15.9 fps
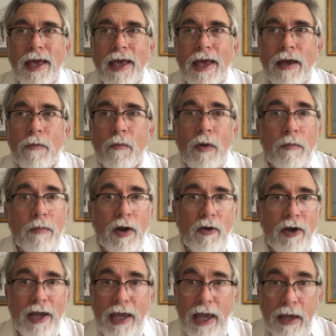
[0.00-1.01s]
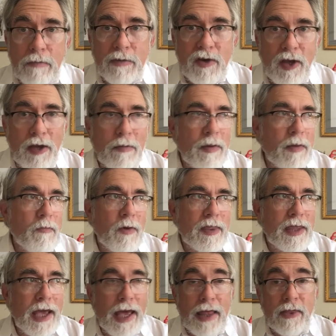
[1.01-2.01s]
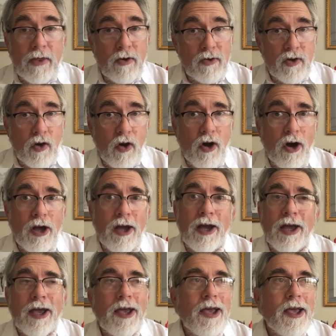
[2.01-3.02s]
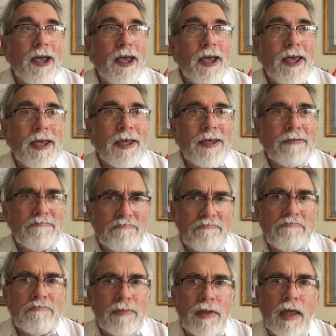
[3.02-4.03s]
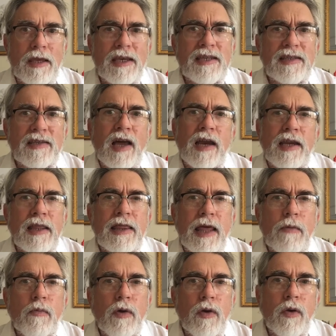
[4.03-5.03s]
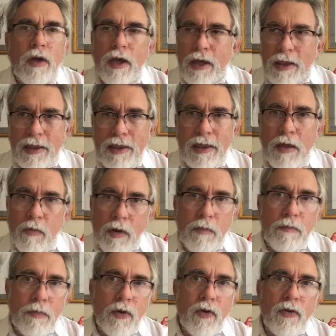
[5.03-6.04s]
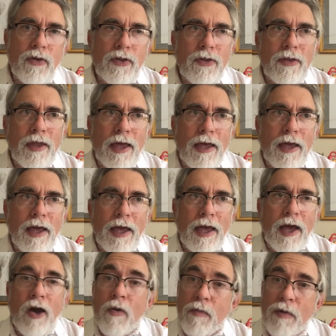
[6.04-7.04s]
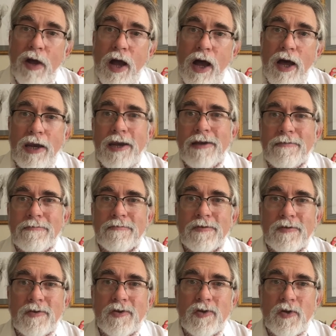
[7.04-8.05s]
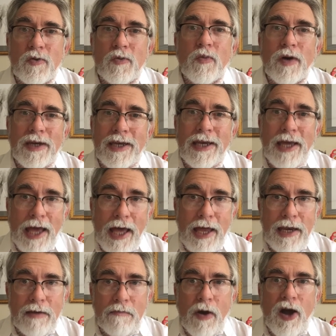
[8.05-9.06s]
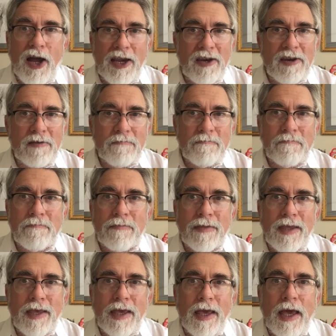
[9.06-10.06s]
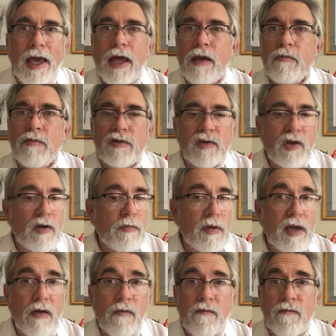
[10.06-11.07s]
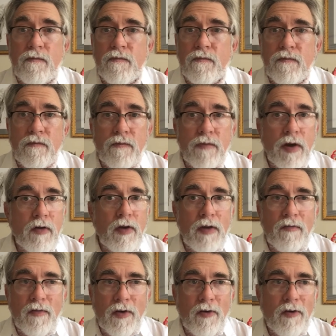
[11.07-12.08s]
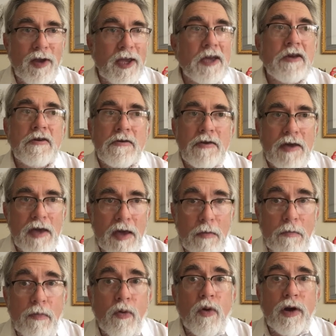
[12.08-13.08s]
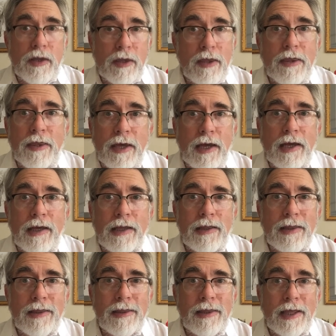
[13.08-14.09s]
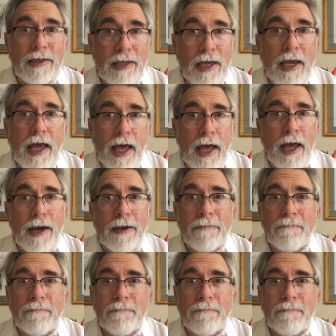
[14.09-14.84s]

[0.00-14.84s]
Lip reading: And when Mary came to him and when they had their talk, they decided they would both help God do what he had in mind. And it was going to be a very, very important thing that they had,